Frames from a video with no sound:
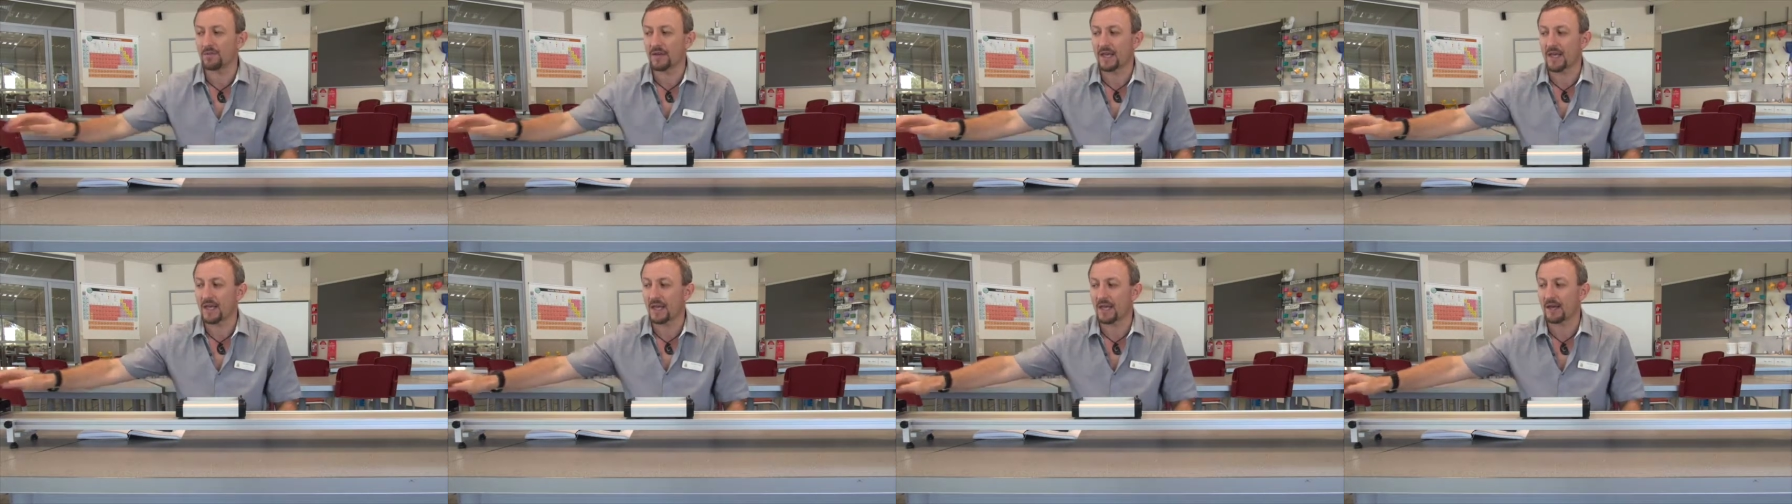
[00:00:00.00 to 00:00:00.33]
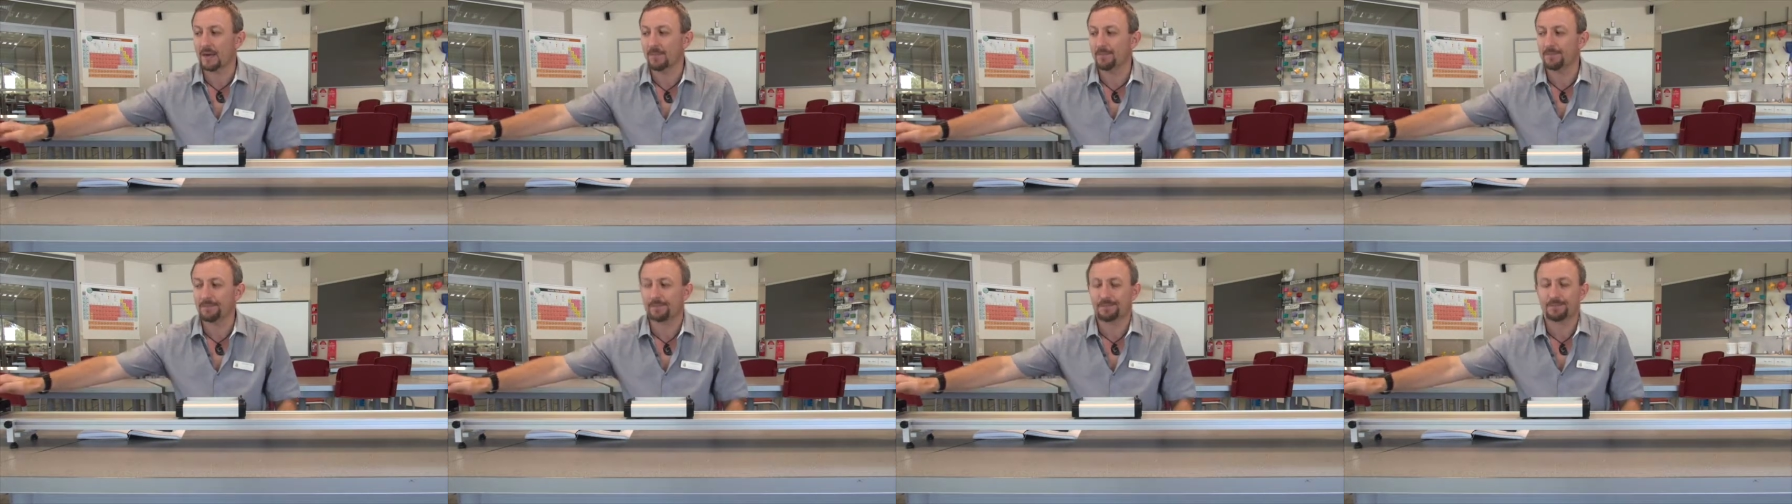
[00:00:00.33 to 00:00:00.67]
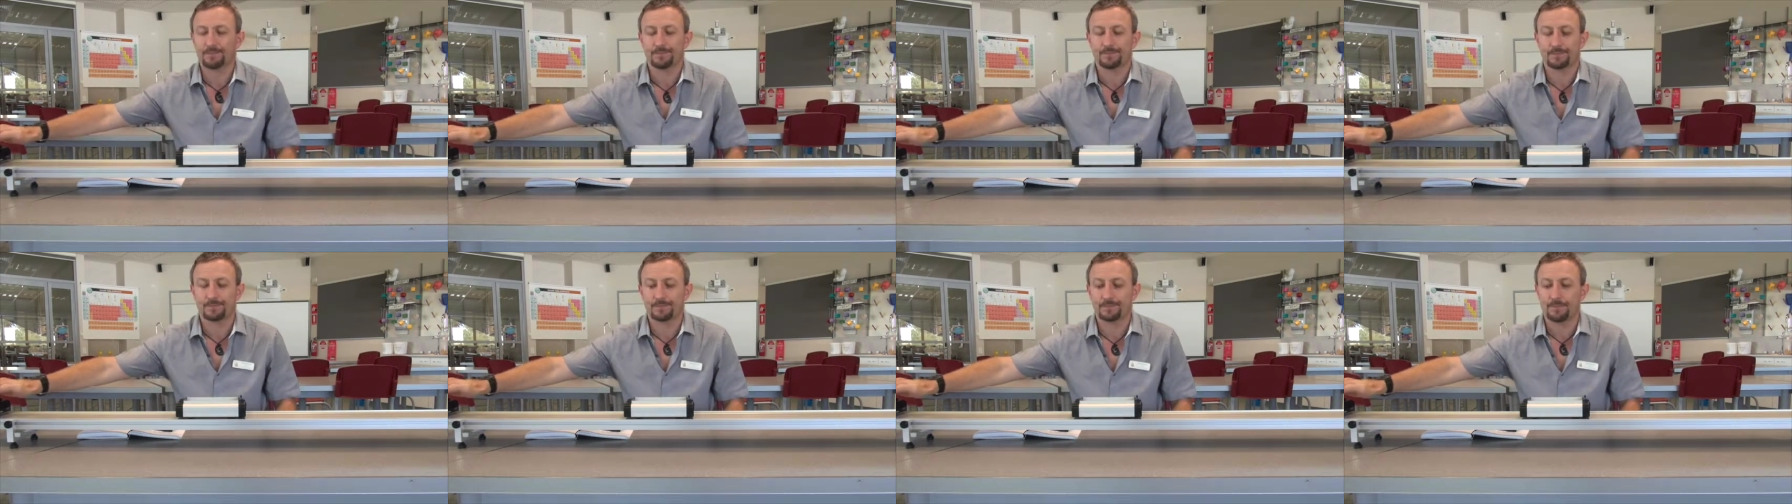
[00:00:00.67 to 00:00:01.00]
here.
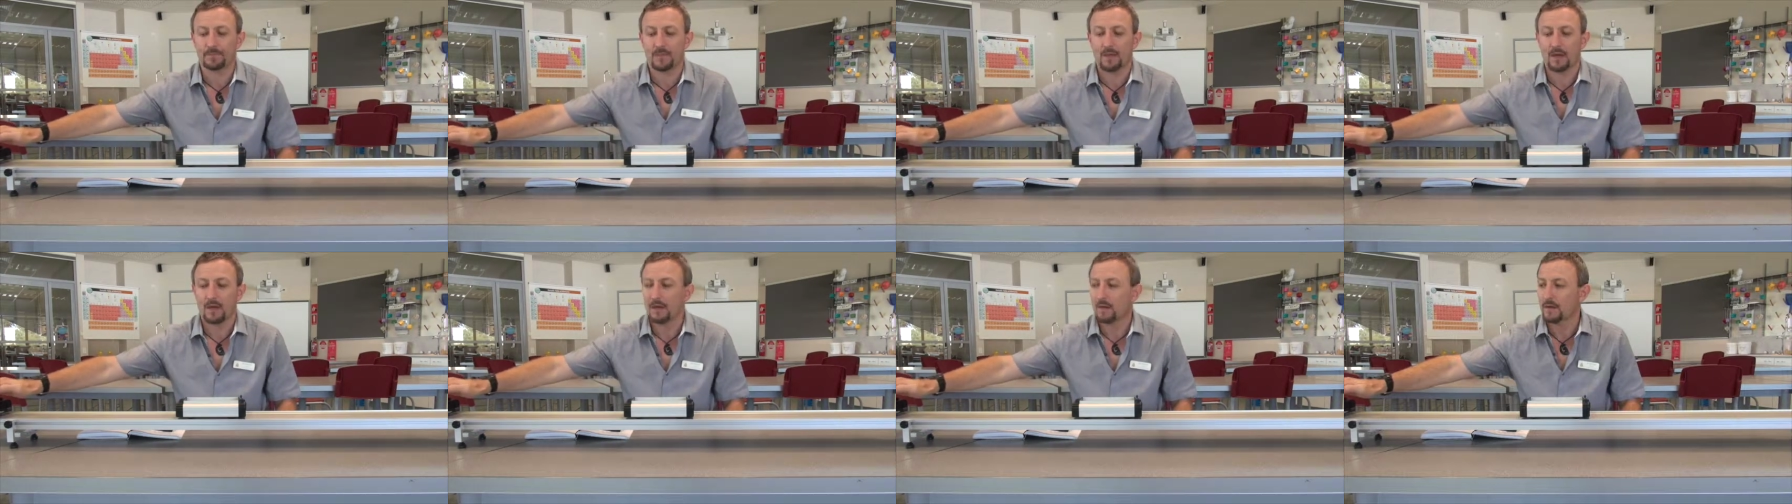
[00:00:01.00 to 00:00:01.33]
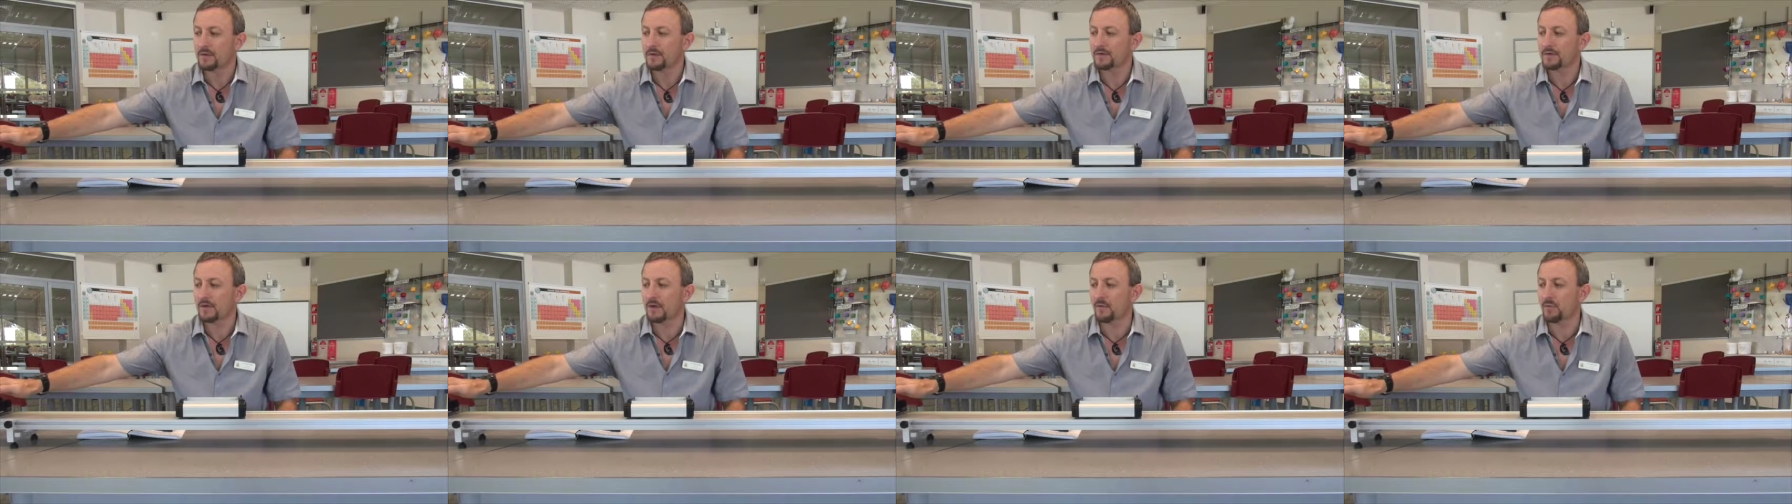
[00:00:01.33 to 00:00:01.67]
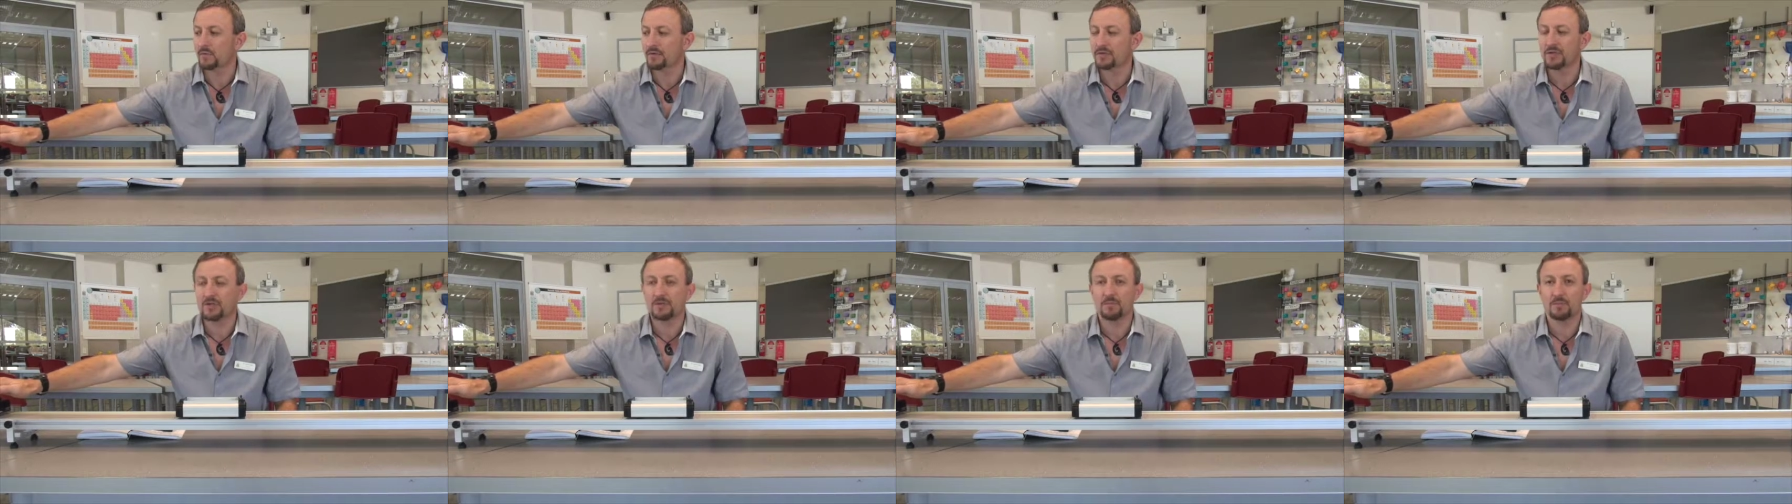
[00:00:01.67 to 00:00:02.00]
So
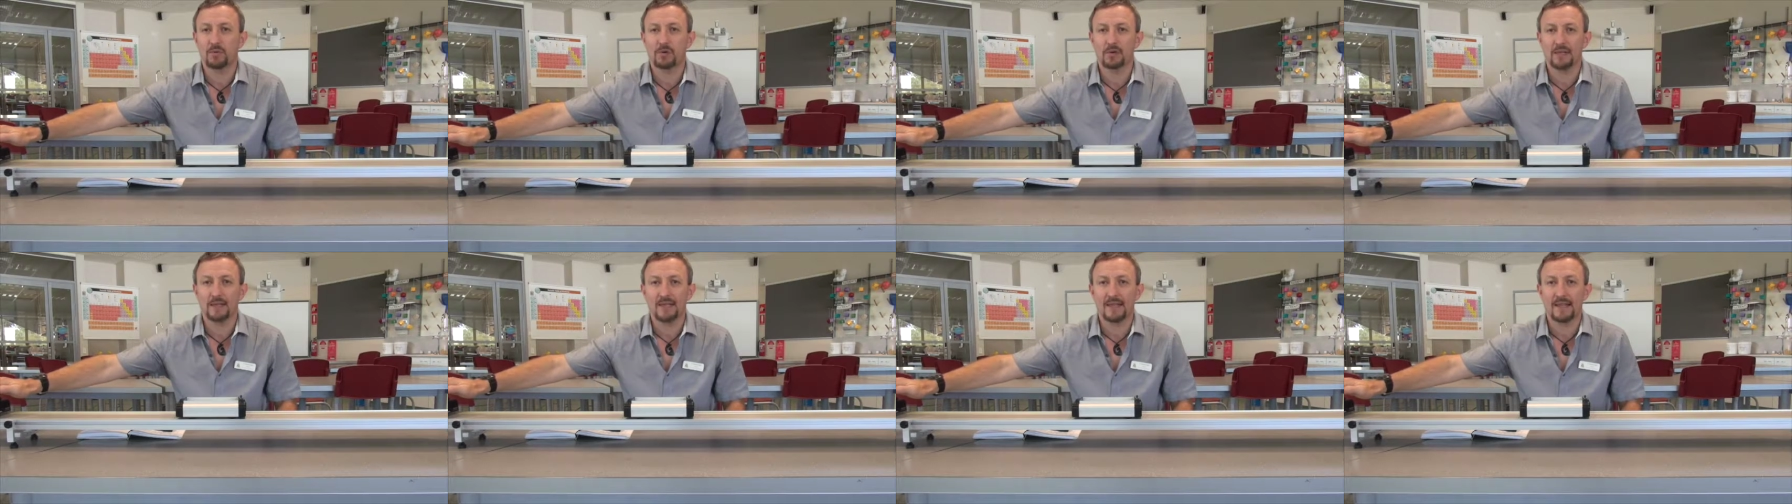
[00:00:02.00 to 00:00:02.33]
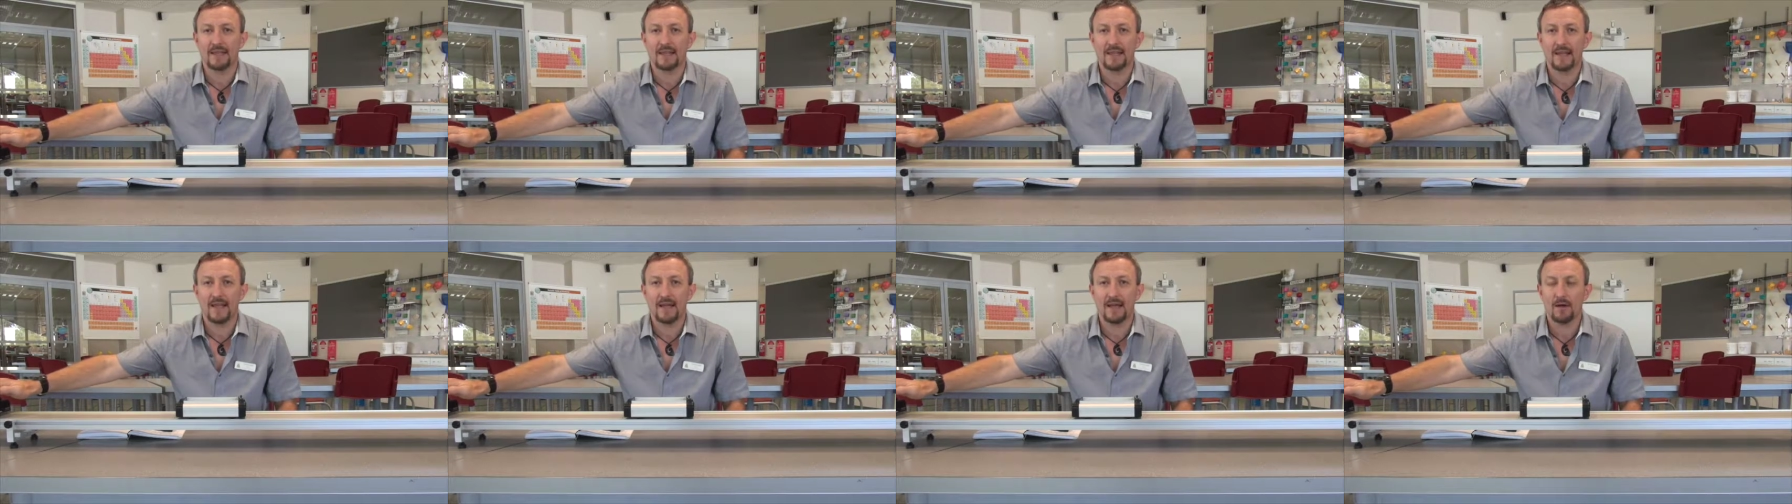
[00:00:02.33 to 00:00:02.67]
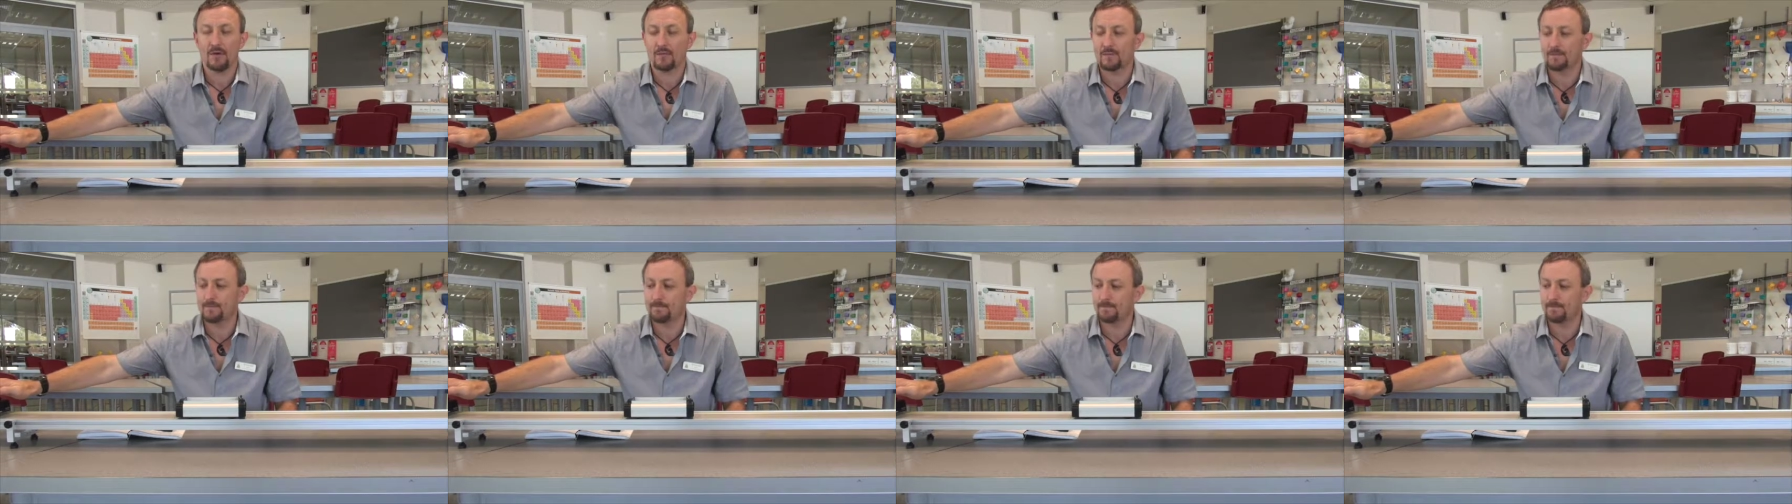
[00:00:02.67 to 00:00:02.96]
we'll just pull it in now.